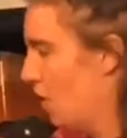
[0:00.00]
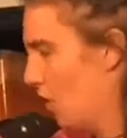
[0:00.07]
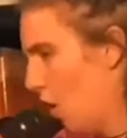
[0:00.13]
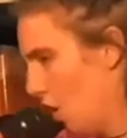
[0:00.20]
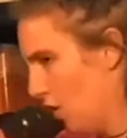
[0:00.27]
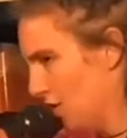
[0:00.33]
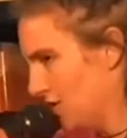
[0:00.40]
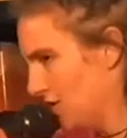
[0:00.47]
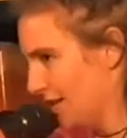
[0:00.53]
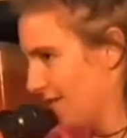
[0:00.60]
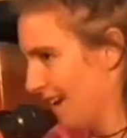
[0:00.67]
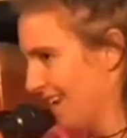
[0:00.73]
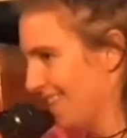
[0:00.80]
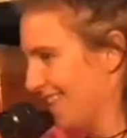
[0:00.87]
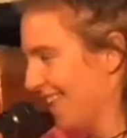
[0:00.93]
Hold it
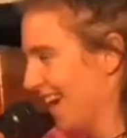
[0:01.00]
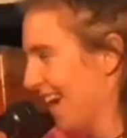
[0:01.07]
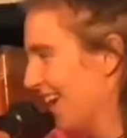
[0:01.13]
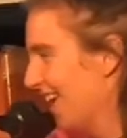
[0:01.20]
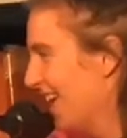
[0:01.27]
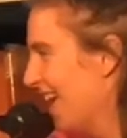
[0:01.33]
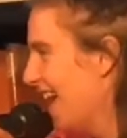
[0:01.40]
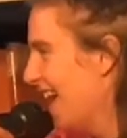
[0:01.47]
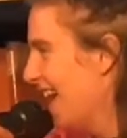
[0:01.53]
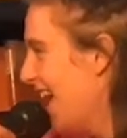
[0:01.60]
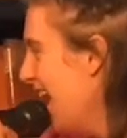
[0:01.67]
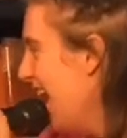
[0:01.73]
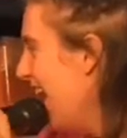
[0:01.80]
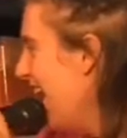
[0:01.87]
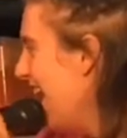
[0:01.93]
right there.
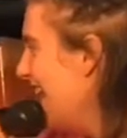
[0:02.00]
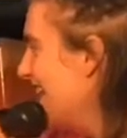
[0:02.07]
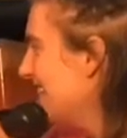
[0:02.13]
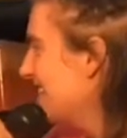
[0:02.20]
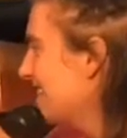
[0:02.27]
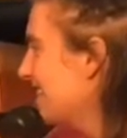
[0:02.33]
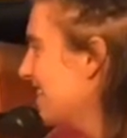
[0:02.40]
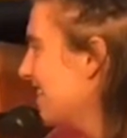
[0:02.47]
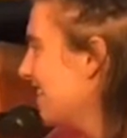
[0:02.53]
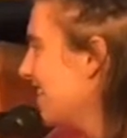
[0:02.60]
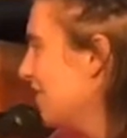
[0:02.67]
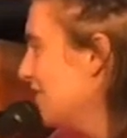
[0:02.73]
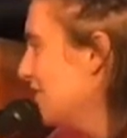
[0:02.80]
And her